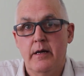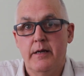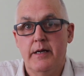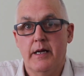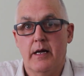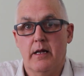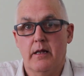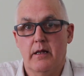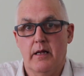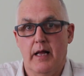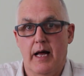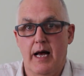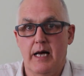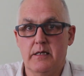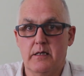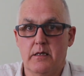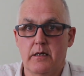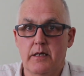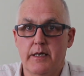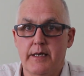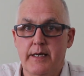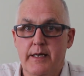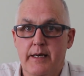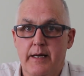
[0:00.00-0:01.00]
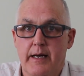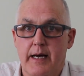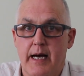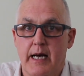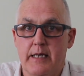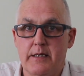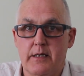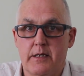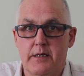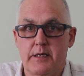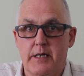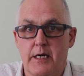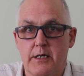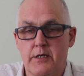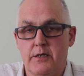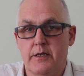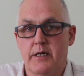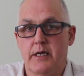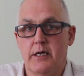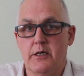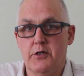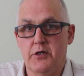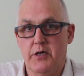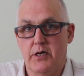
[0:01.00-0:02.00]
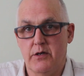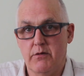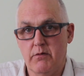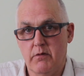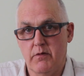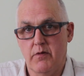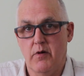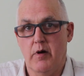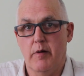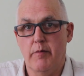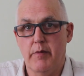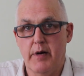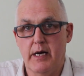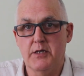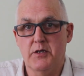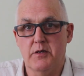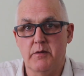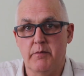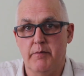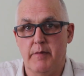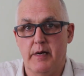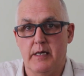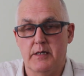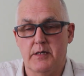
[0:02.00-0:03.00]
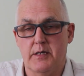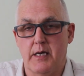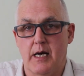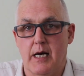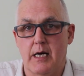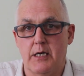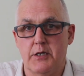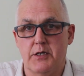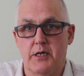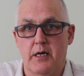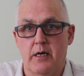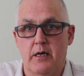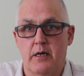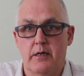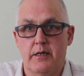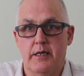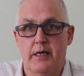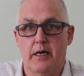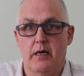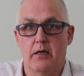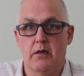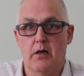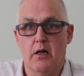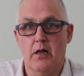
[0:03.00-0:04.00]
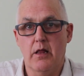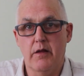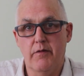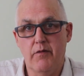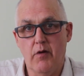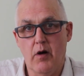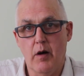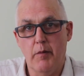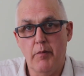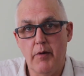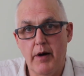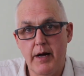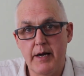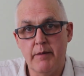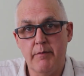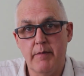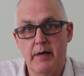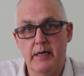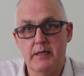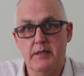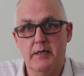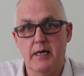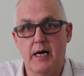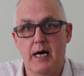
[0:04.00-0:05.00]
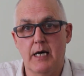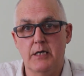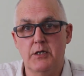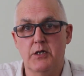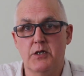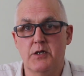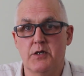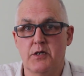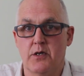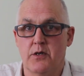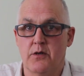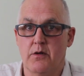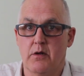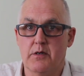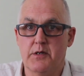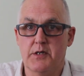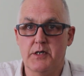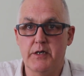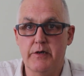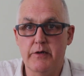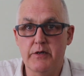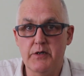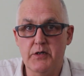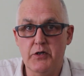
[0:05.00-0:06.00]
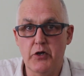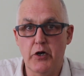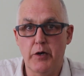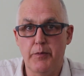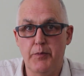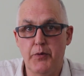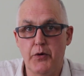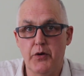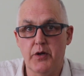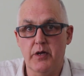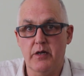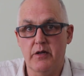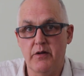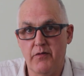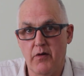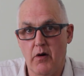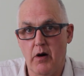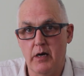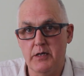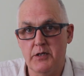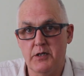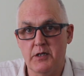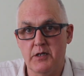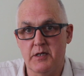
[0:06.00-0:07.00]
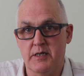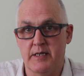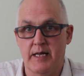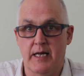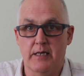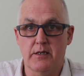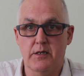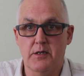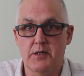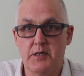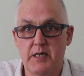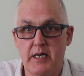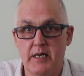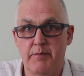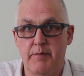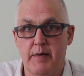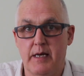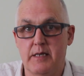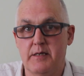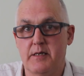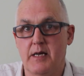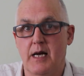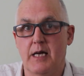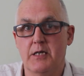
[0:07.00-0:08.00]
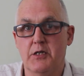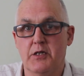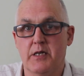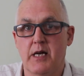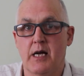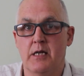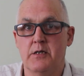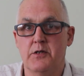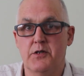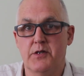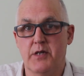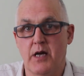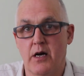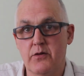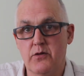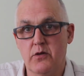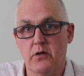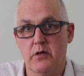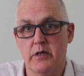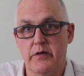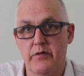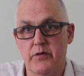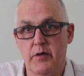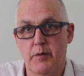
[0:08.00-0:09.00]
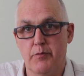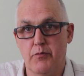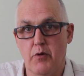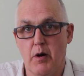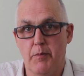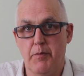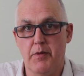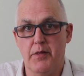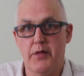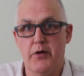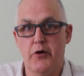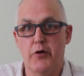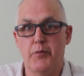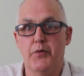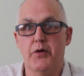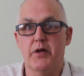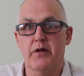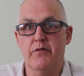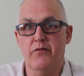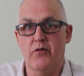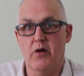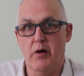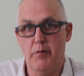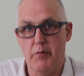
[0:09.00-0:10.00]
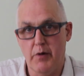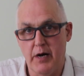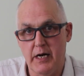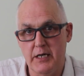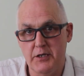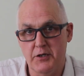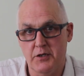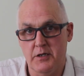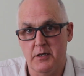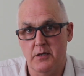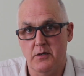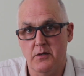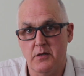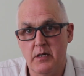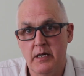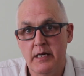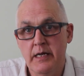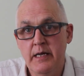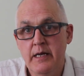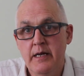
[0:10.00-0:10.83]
Now lastly, as I said, you need a genuine vibration massager. Now a lot of the vibrating massagers are not serious therapeutic devices, and as I said, massage guns don't deliver the proper therapeutic vibrations.